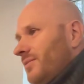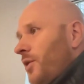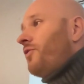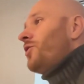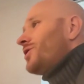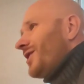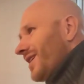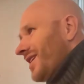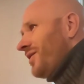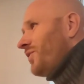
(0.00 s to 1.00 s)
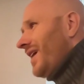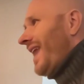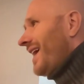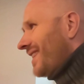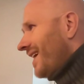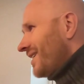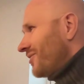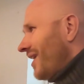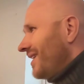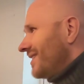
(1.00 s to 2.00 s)
Unfortunately, we're like that,
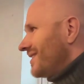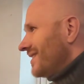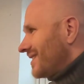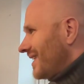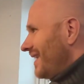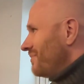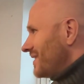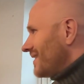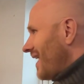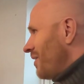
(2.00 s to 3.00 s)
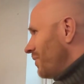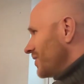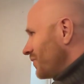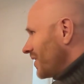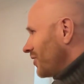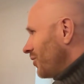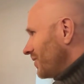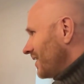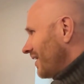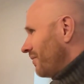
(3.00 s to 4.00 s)
right? It's limited how much we can
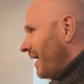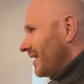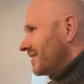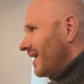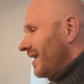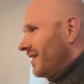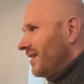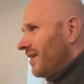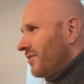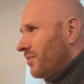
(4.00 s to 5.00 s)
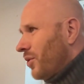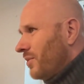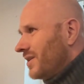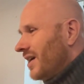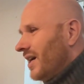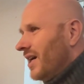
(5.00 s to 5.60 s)
hold in our minds at any given moment.